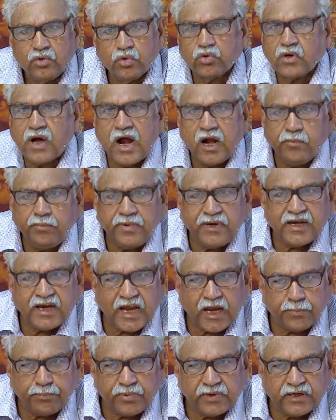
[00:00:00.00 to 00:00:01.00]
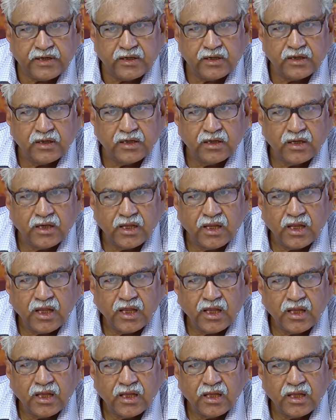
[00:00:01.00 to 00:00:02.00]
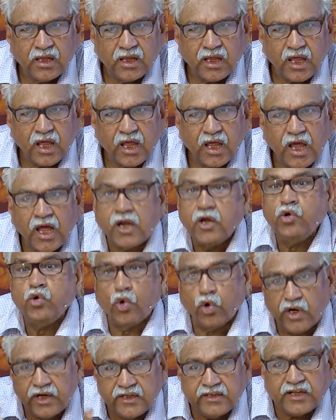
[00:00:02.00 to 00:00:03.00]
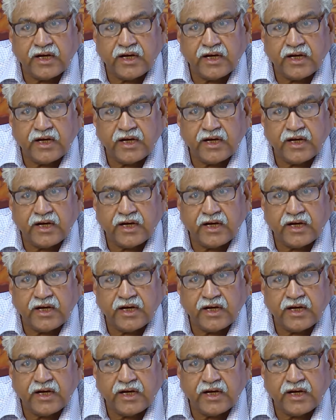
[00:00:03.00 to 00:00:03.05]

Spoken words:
You can't be happy and knowing